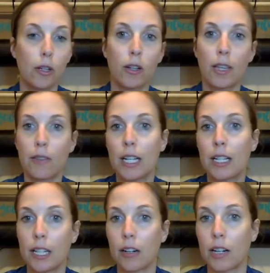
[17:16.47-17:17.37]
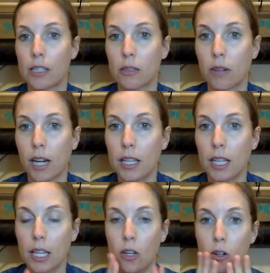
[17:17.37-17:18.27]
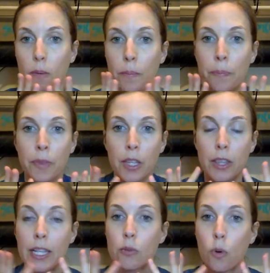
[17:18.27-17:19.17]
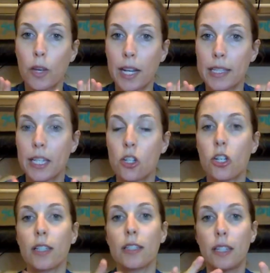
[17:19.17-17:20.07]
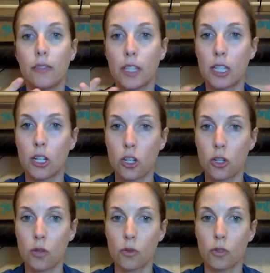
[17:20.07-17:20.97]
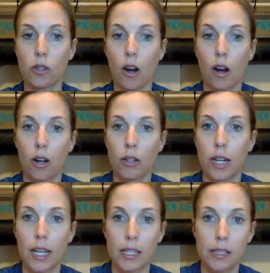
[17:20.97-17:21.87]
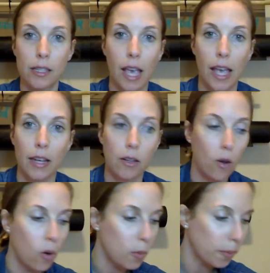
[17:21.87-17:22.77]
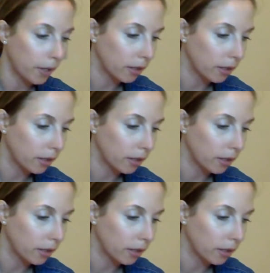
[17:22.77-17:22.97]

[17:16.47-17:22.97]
giving clearance, right? Like things won't get as congested if the tissues are nice and open.